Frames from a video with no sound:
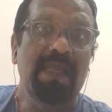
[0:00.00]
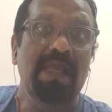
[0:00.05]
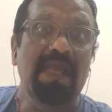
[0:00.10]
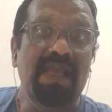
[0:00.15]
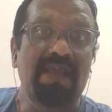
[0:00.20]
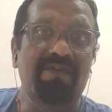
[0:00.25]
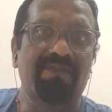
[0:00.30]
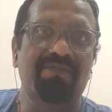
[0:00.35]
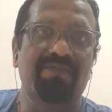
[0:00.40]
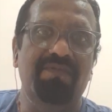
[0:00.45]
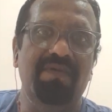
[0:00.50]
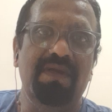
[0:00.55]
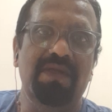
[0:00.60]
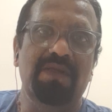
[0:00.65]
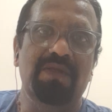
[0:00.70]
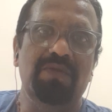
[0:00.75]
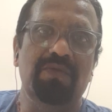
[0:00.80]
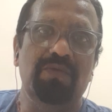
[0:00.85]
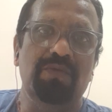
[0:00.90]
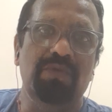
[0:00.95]
If it
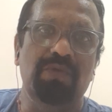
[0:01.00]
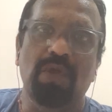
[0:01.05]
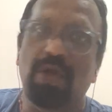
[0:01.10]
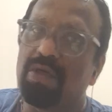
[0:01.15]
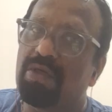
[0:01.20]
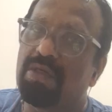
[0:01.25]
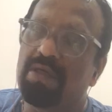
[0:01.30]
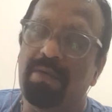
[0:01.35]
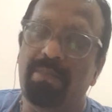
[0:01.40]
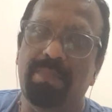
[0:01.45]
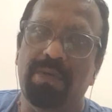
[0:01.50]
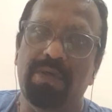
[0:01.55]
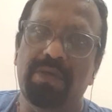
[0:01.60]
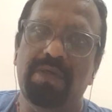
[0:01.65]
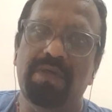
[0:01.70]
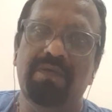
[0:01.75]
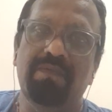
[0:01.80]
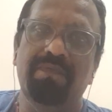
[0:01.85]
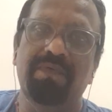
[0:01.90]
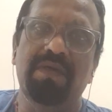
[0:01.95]
is not able,
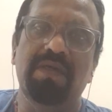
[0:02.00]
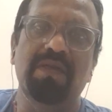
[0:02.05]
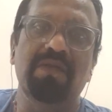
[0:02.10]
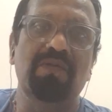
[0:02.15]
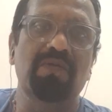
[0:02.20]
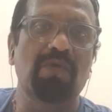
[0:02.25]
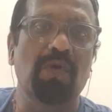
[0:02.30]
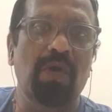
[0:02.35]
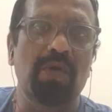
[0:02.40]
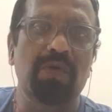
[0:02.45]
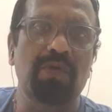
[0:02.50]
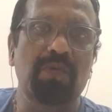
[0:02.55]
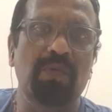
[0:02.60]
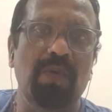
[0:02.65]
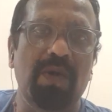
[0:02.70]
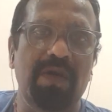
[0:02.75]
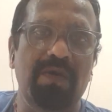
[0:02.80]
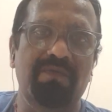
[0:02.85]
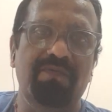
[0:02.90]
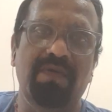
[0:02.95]
if it does not
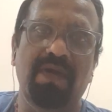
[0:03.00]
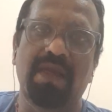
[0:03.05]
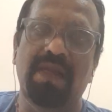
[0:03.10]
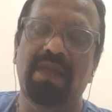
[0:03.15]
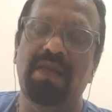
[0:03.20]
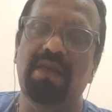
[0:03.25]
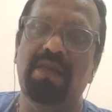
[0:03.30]
qualify,